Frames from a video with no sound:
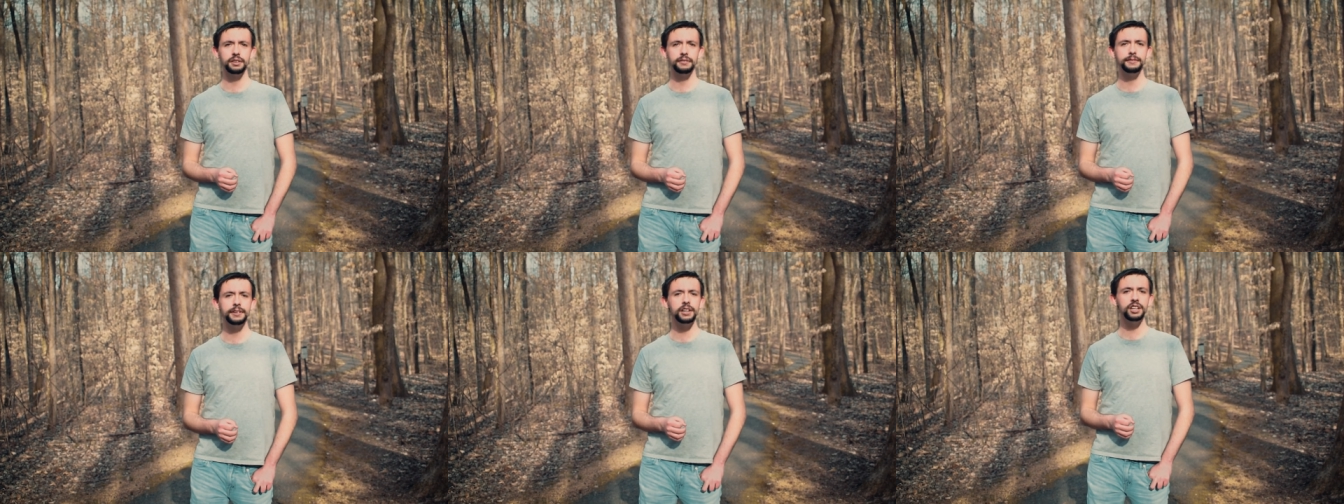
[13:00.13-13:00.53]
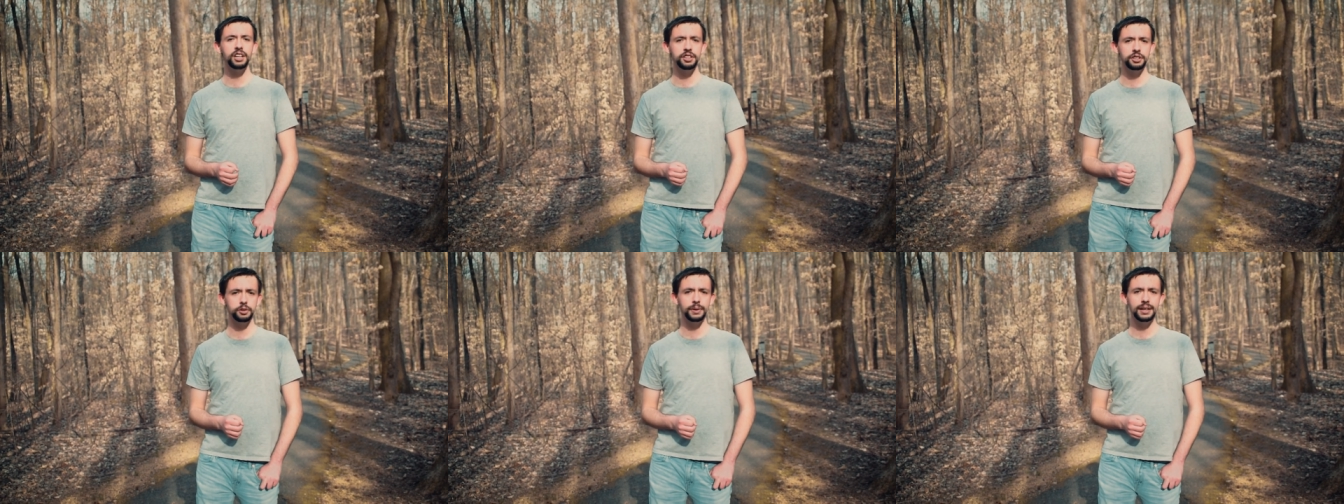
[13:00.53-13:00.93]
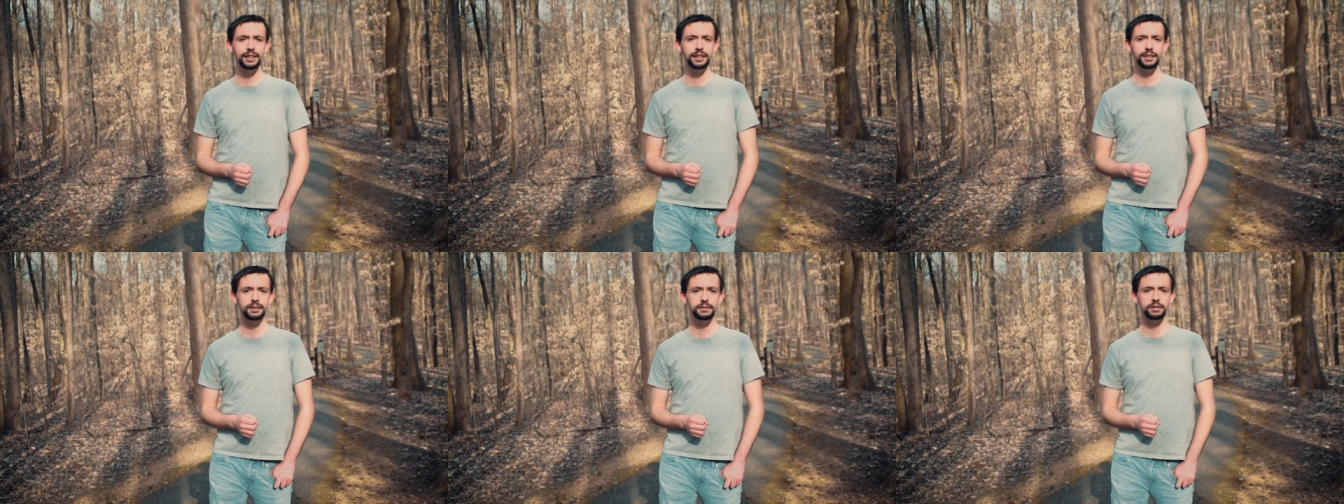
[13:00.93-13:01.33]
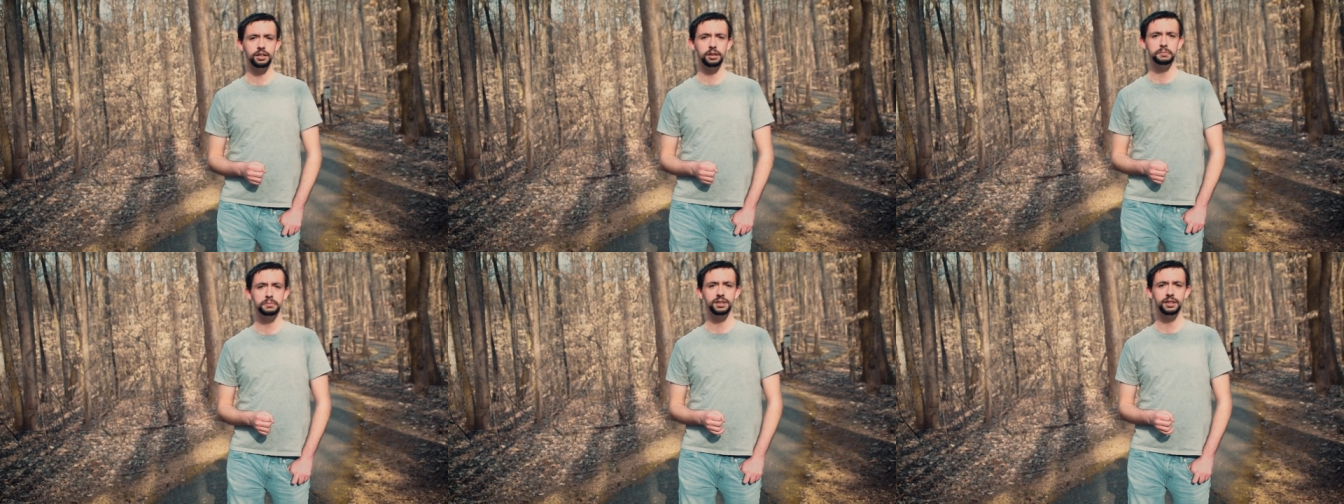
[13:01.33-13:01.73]
very underrated in
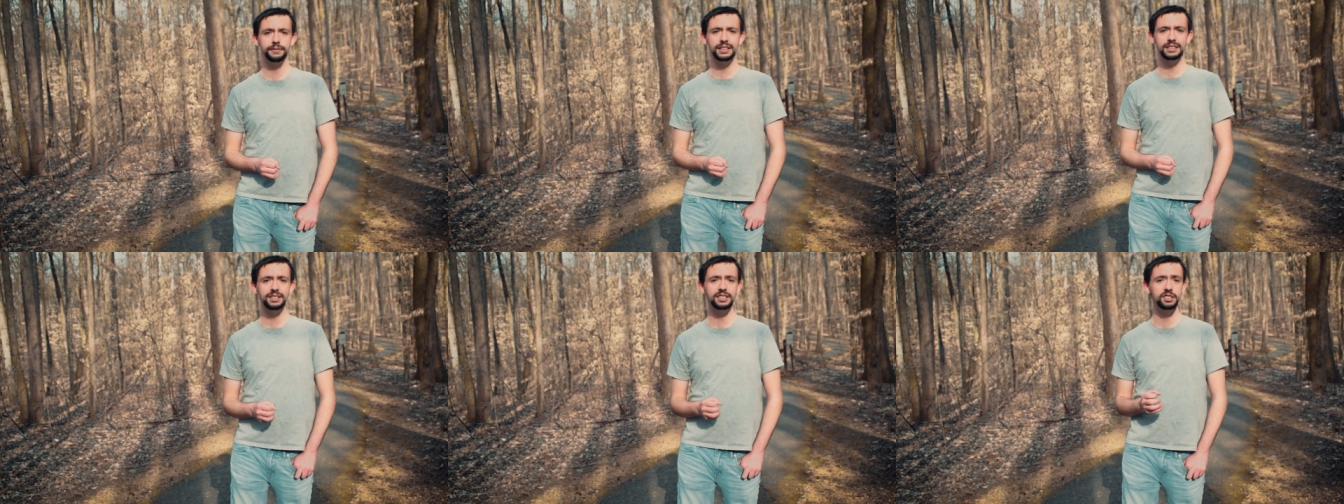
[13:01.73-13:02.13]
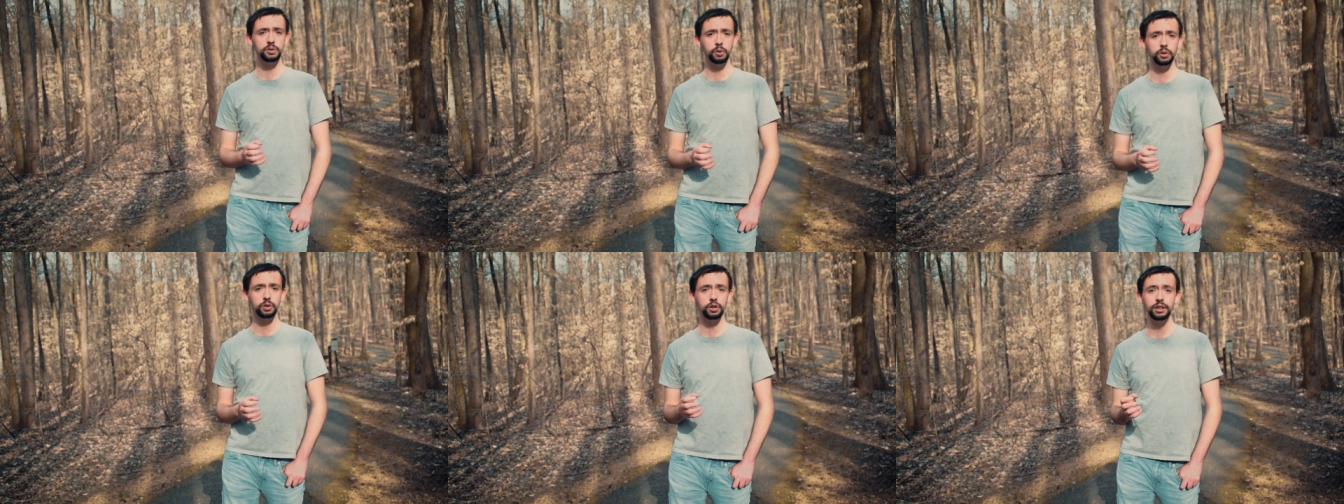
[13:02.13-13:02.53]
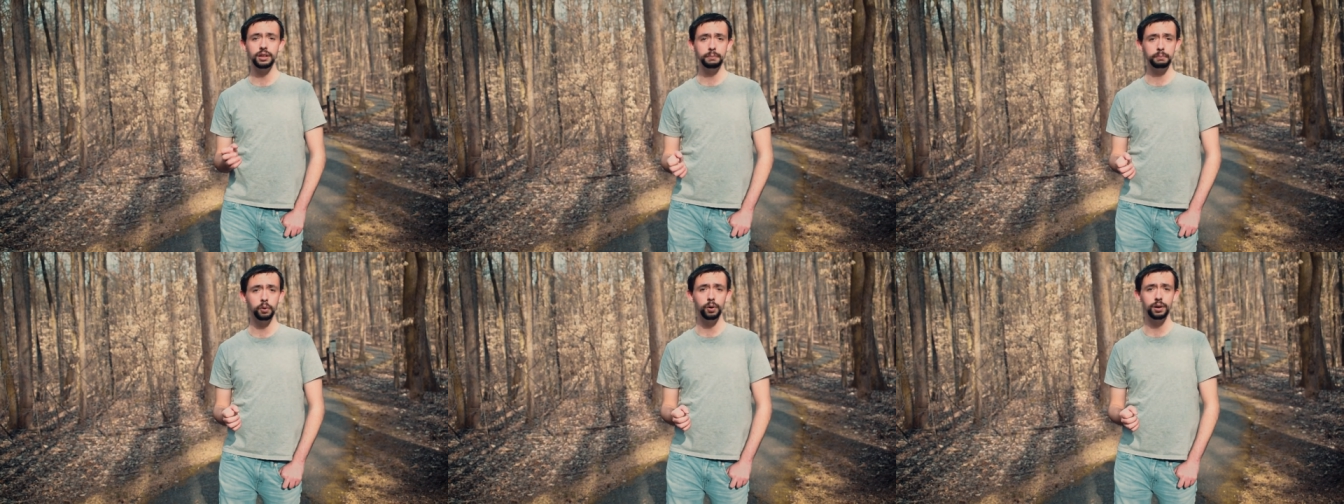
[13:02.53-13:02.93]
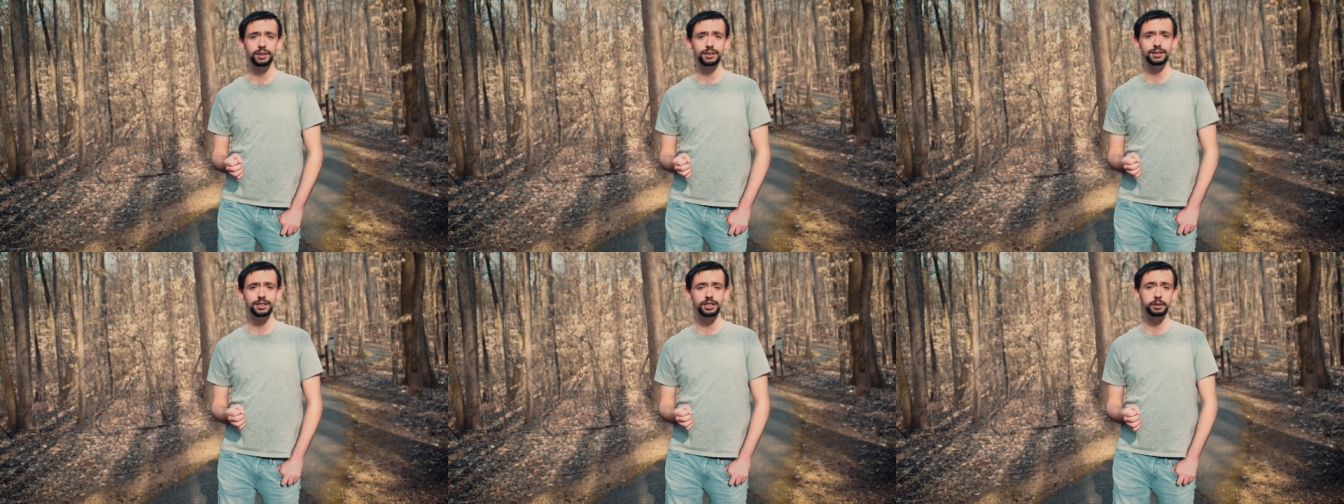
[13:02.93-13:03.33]
terms of its historical
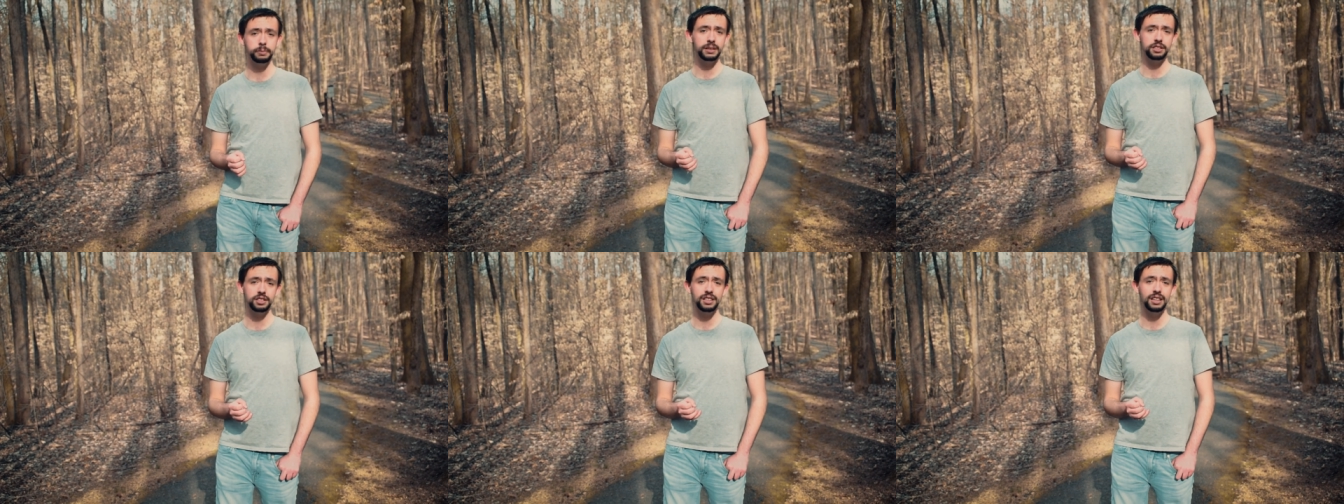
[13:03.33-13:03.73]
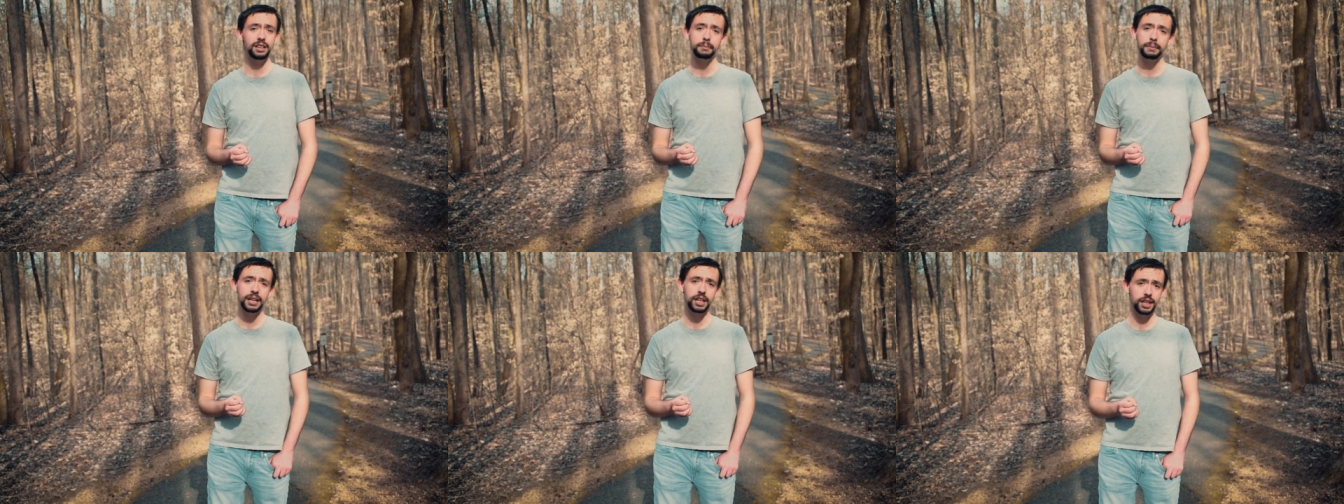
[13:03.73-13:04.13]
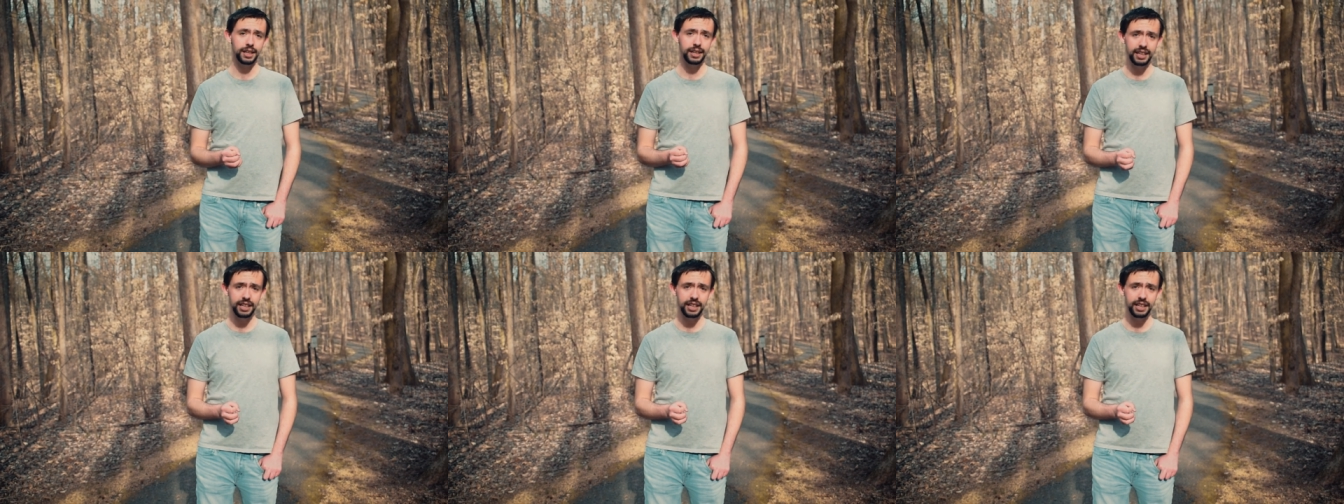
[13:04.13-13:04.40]
importance, especially in American